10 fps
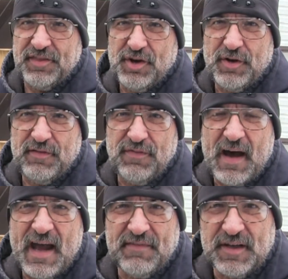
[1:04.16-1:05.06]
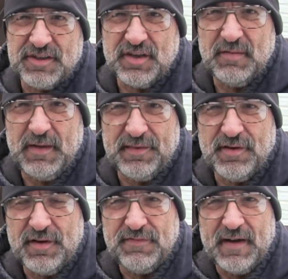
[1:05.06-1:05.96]
35 and it's going to be
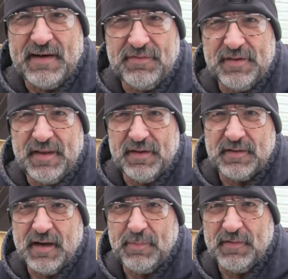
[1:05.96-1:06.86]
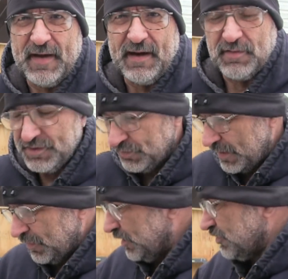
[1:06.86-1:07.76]
35 for another couple of hours, so
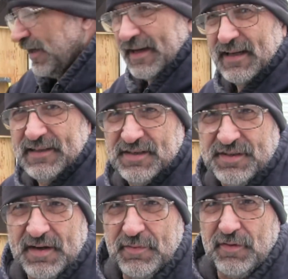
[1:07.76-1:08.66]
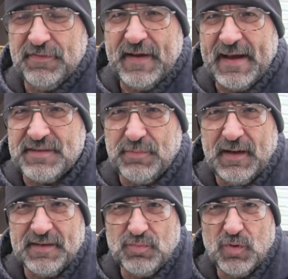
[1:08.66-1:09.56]
I'm going to try to get this done real fast
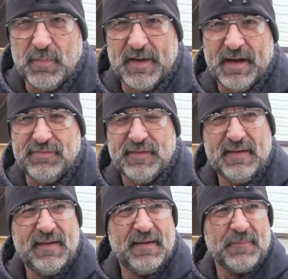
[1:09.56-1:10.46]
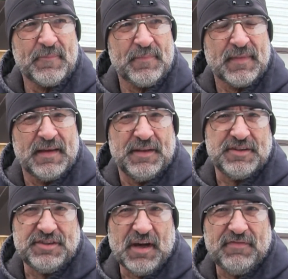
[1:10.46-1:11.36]
while it's warm enough.
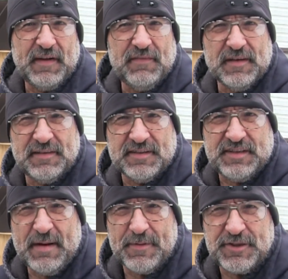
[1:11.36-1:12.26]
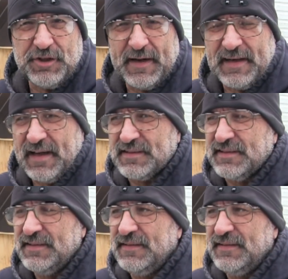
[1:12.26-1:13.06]
This stuff, even at this temperature, I guess,